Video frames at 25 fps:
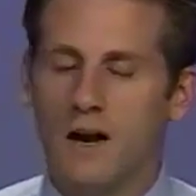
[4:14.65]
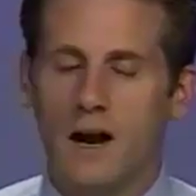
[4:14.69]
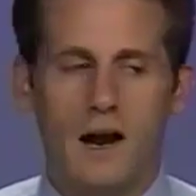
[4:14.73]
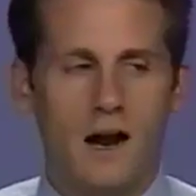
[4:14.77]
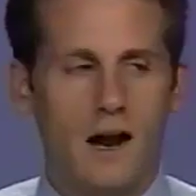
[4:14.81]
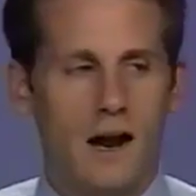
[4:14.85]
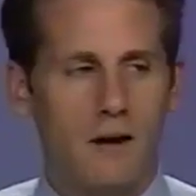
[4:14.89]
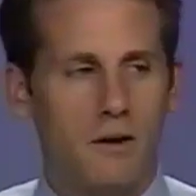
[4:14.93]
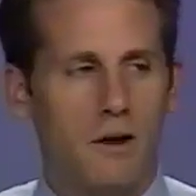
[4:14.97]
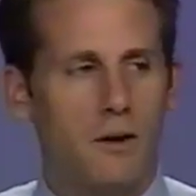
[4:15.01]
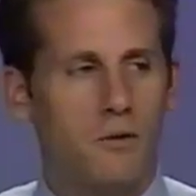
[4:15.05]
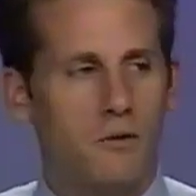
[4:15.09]

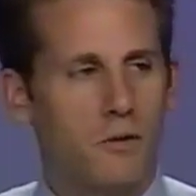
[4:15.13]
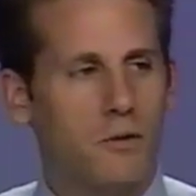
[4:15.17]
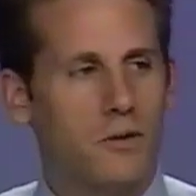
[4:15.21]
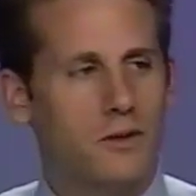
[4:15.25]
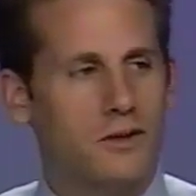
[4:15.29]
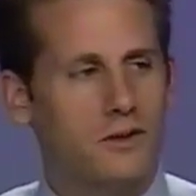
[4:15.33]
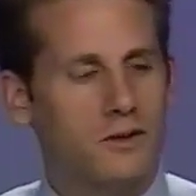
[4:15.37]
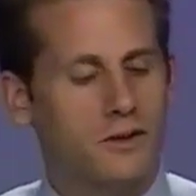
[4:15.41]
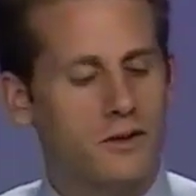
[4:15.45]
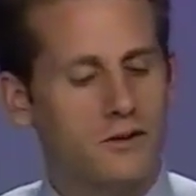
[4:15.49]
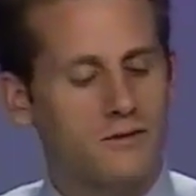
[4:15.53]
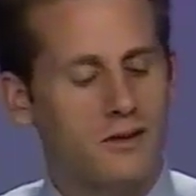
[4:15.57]
I want
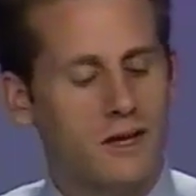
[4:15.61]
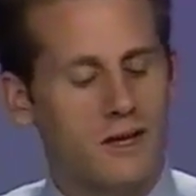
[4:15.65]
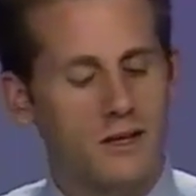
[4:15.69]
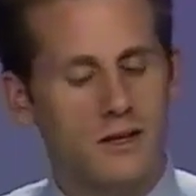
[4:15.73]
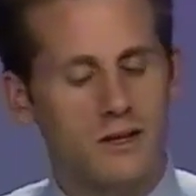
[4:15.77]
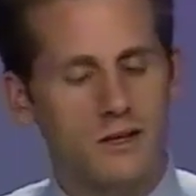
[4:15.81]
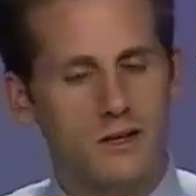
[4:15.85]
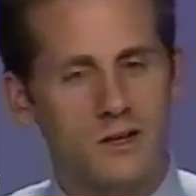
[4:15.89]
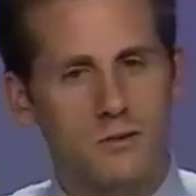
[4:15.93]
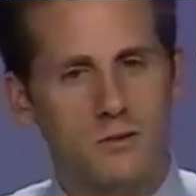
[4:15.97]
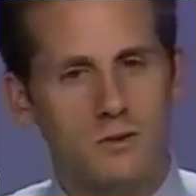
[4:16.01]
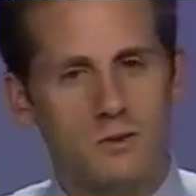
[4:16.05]
to sort of take
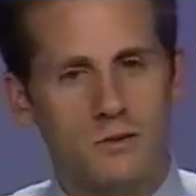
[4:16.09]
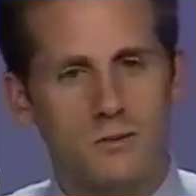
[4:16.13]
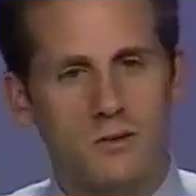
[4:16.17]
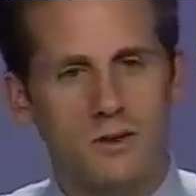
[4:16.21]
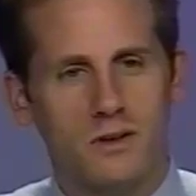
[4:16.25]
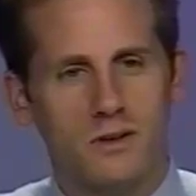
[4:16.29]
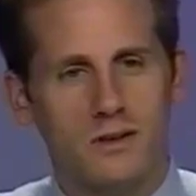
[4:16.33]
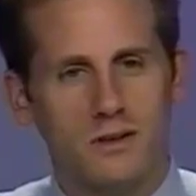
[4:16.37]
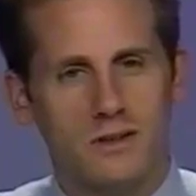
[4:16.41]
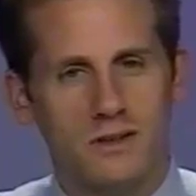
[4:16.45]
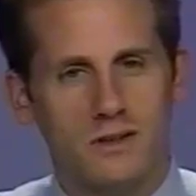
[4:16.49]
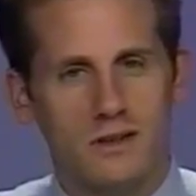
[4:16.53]
issue with
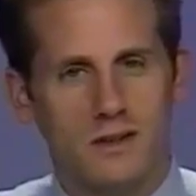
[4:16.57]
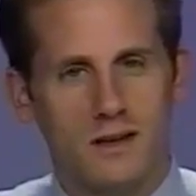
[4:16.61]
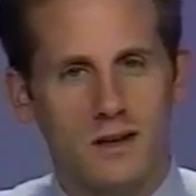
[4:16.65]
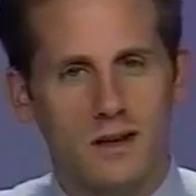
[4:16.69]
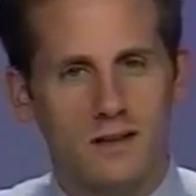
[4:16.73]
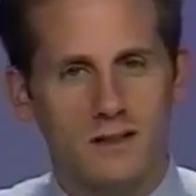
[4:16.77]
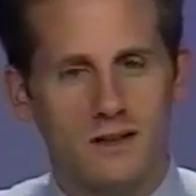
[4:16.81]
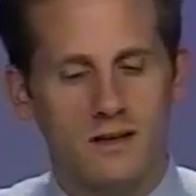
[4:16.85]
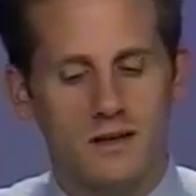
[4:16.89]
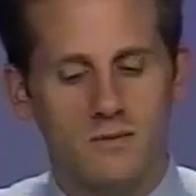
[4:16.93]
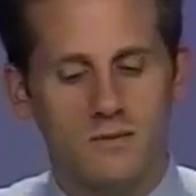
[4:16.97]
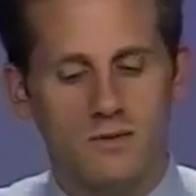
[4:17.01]
what
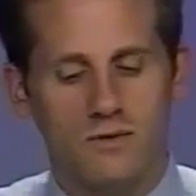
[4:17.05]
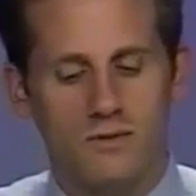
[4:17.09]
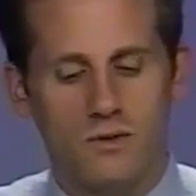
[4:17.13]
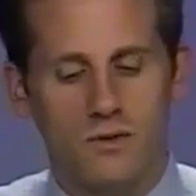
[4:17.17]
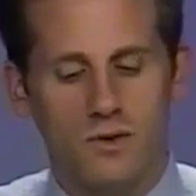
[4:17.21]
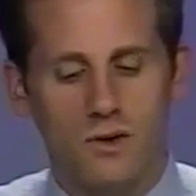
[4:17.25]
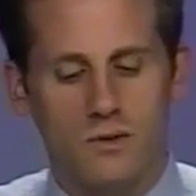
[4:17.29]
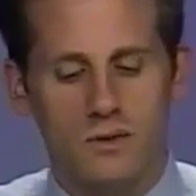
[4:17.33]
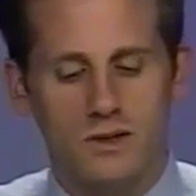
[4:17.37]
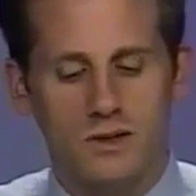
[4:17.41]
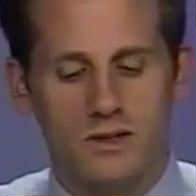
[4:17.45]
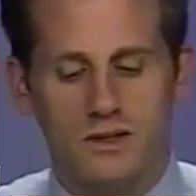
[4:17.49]
Scott said
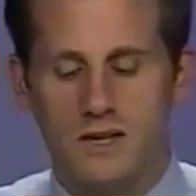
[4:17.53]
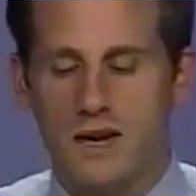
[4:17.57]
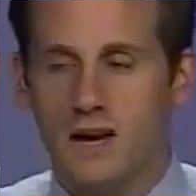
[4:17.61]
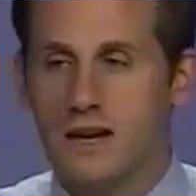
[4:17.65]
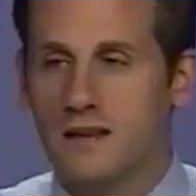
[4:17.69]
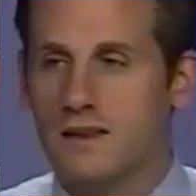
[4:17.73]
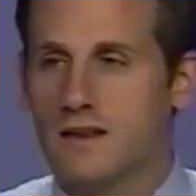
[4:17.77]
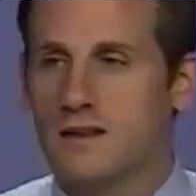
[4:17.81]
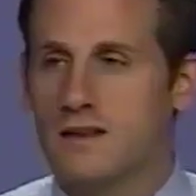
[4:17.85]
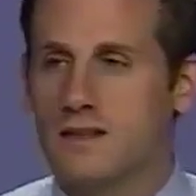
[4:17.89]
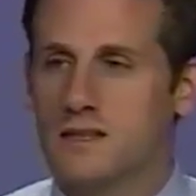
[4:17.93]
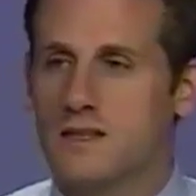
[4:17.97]
before, which is
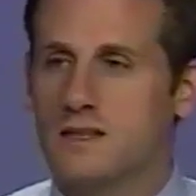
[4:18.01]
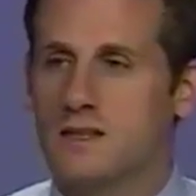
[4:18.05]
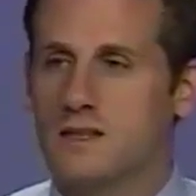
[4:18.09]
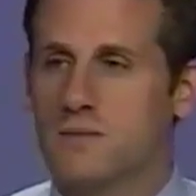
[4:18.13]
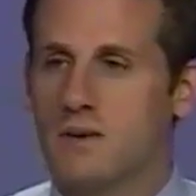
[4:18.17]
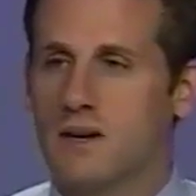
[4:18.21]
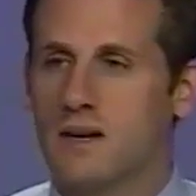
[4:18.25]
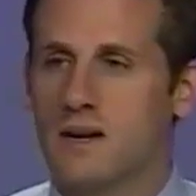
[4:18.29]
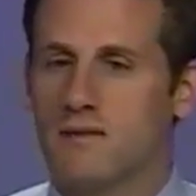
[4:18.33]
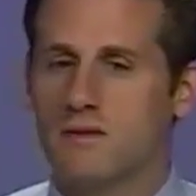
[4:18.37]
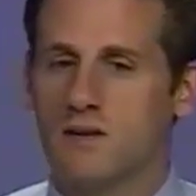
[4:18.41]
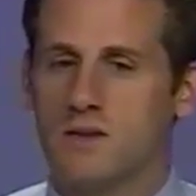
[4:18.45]
I think system
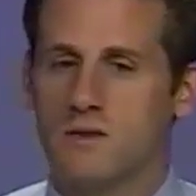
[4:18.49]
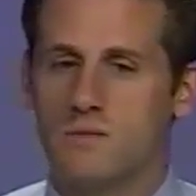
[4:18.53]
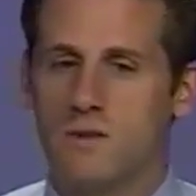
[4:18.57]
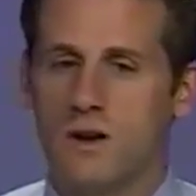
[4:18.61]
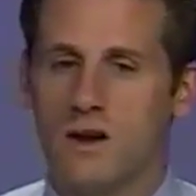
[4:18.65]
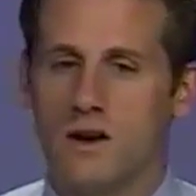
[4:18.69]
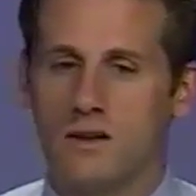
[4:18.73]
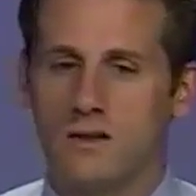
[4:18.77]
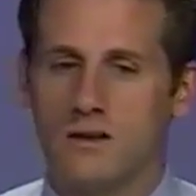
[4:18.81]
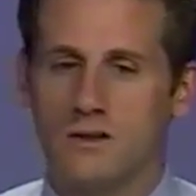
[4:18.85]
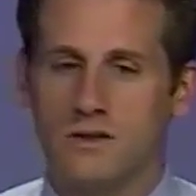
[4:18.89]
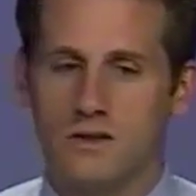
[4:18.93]
dynamics
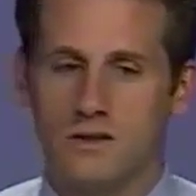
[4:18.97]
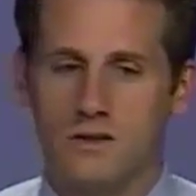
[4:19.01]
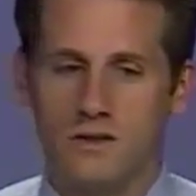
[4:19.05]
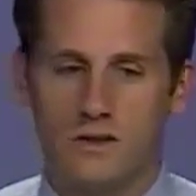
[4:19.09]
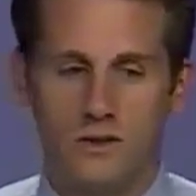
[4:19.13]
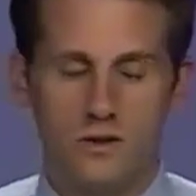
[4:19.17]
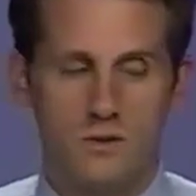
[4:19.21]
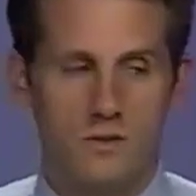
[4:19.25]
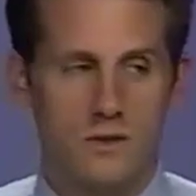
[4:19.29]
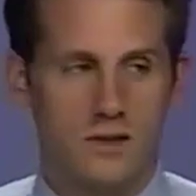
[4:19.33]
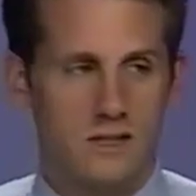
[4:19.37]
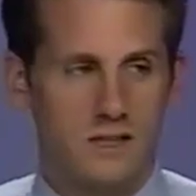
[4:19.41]
models
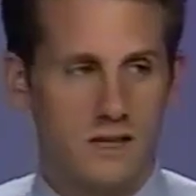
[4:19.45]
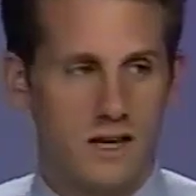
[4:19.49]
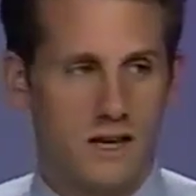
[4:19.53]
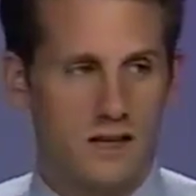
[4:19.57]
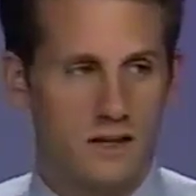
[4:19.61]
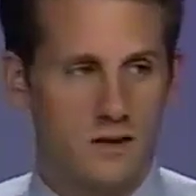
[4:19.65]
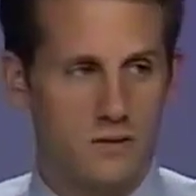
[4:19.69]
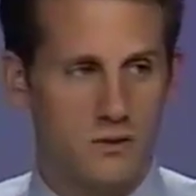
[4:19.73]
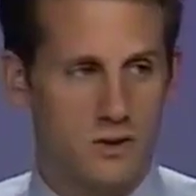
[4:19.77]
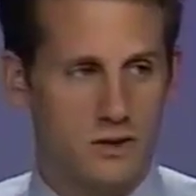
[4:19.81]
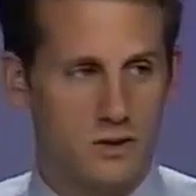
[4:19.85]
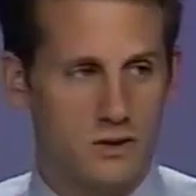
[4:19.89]
do
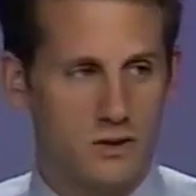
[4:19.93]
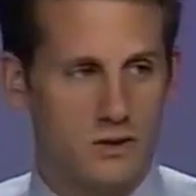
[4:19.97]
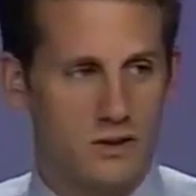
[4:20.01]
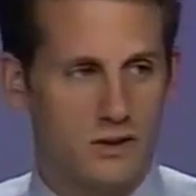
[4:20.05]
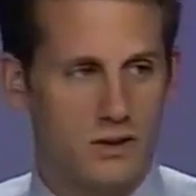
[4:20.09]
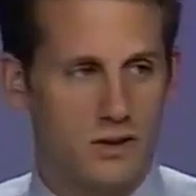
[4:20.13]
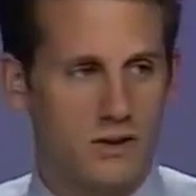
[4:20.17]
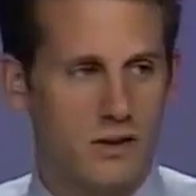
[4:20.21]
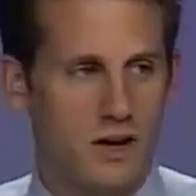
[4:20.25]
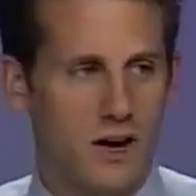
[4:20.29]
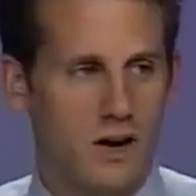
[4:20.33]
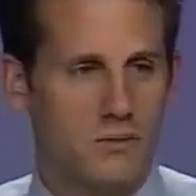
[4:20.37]
exactly what you
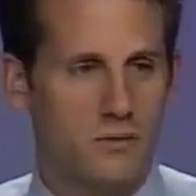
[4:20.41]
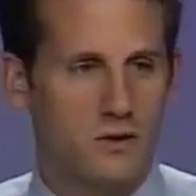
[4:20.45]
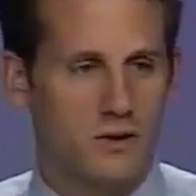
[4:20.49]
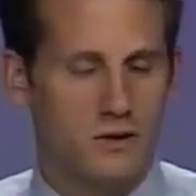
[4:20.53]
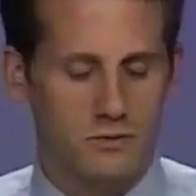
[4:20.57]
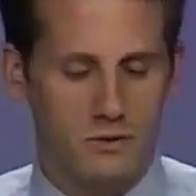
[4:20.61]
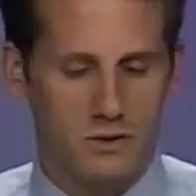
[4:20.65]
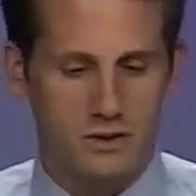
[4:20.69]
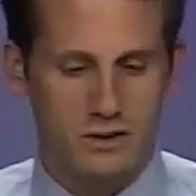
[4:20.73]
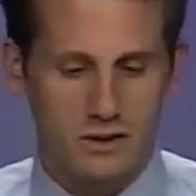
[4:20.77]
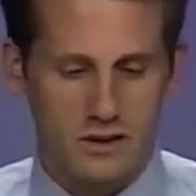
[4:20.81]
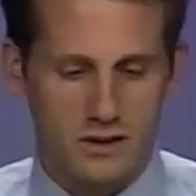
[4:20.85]
start out
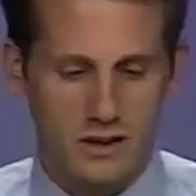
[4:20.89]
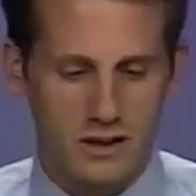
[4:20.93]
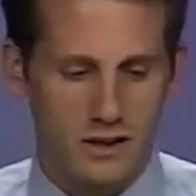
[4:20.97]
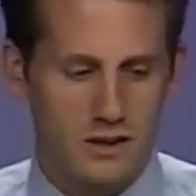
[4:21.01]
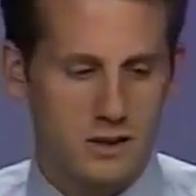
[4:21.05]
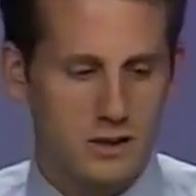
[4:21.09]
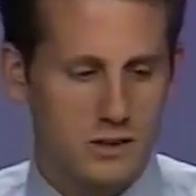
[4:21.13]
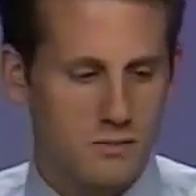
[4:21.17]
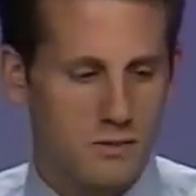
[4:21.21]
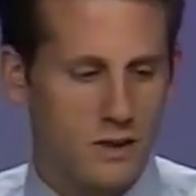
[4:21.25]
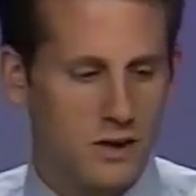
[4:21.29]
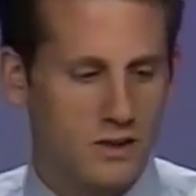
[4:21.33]
with, which is take
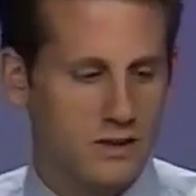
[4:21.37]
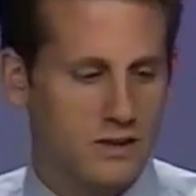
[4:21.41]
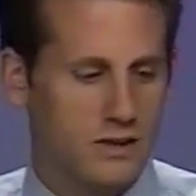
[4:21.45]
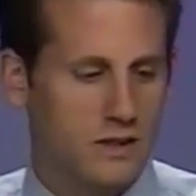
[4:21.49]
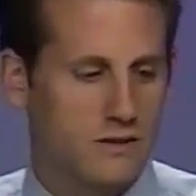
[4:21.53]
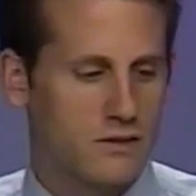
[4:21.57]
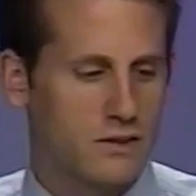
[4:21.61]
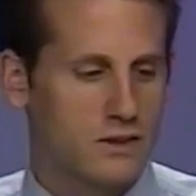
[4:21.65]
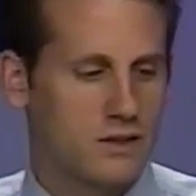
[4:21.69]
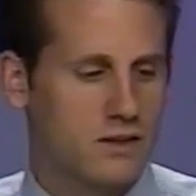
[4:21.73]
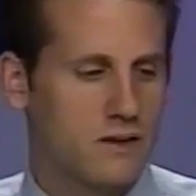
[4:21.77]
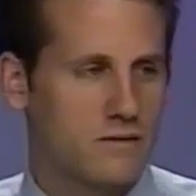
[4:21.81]
a small set
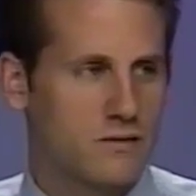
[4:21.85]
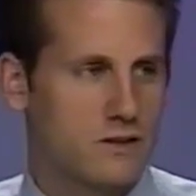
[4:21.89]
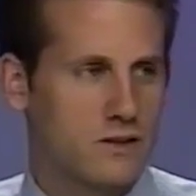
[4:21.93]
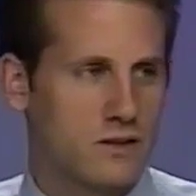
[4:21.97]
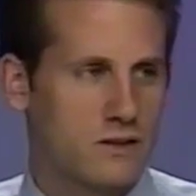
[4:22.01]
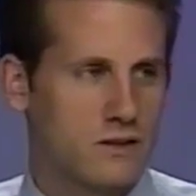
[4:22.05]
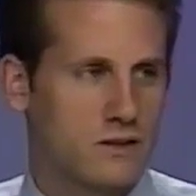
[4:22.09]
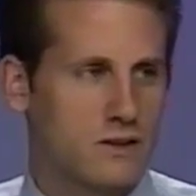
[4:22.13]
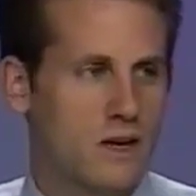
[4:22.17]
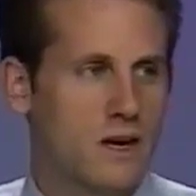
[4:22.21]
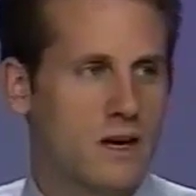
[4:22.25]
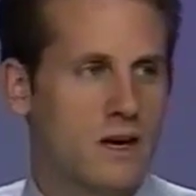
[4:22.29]
of
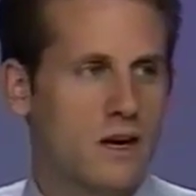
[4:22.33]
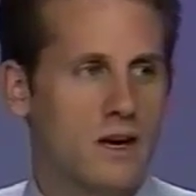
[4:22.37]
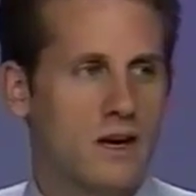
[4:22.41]
assumptions